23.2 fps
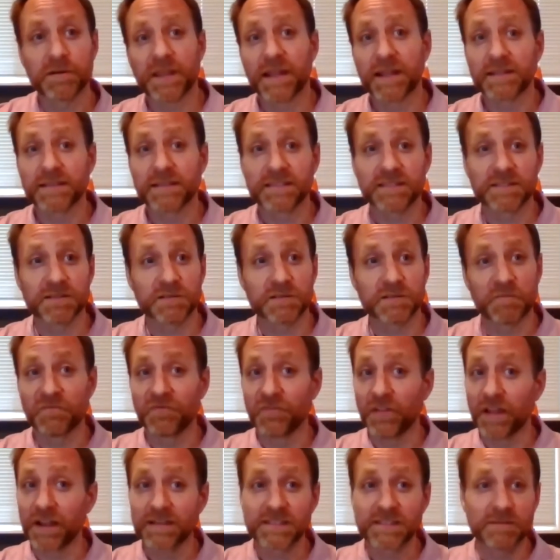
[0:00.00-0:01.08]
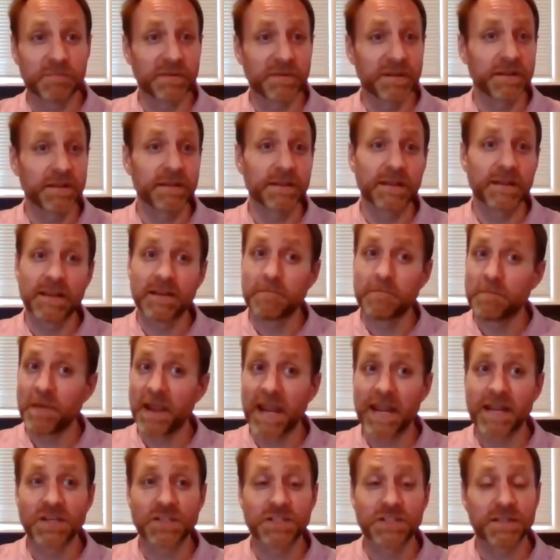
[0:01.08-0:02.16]
It's flexibility,
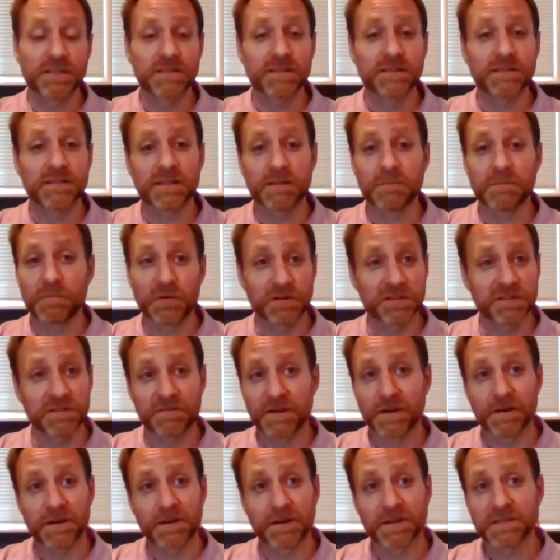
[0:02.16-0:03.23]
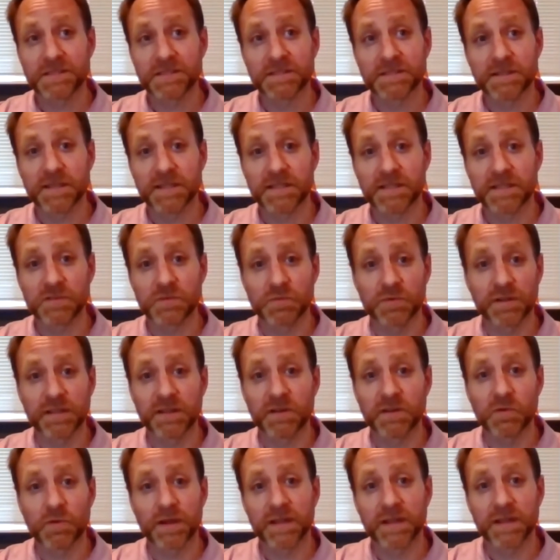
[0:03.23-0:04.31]
patience, and perseverance is really
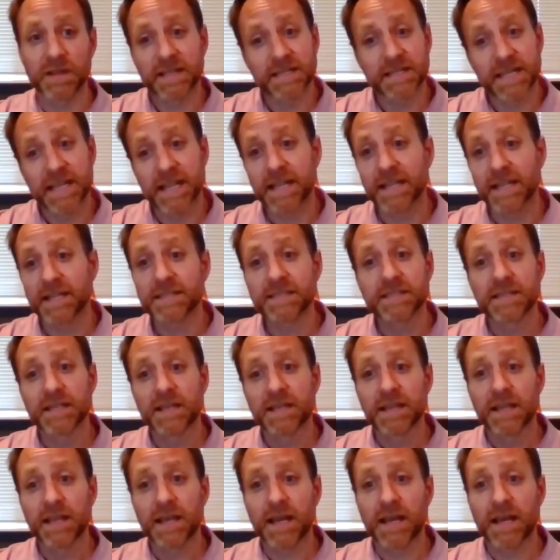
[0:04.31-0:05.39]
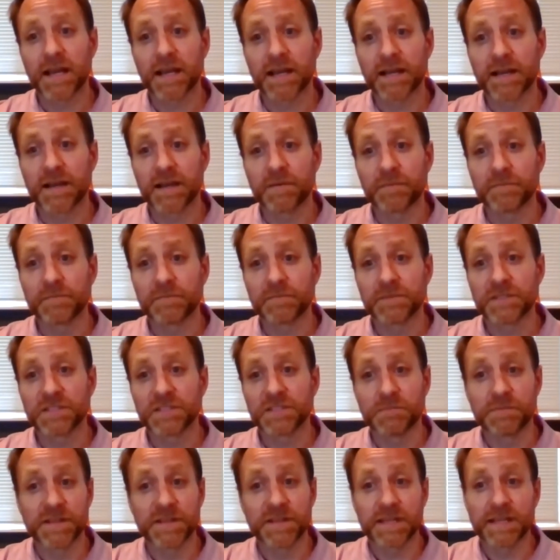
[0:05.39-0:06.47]
what it takes
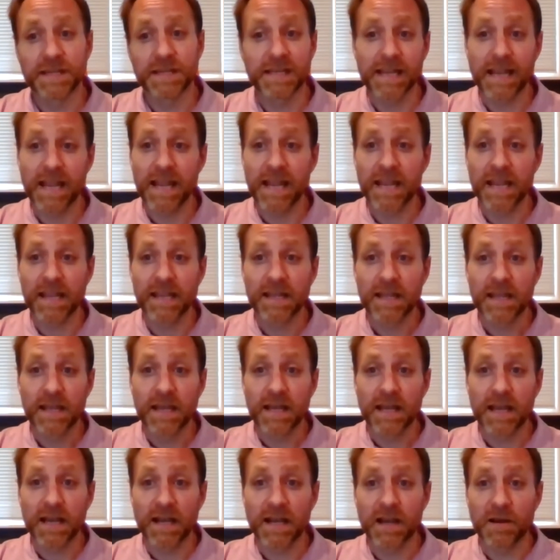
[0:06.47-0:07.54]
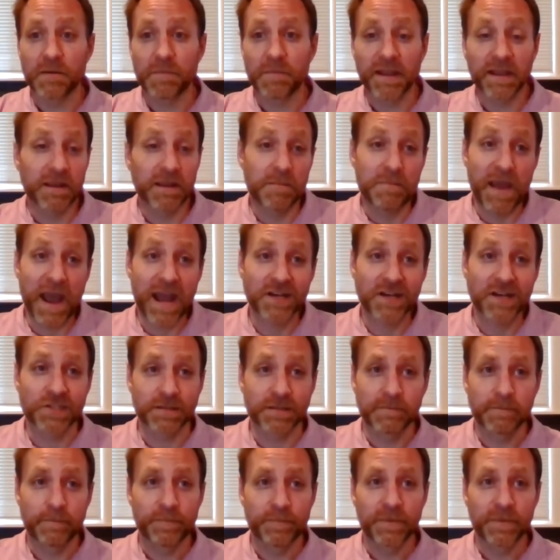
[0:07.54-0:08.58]
to be an EA, and compassion.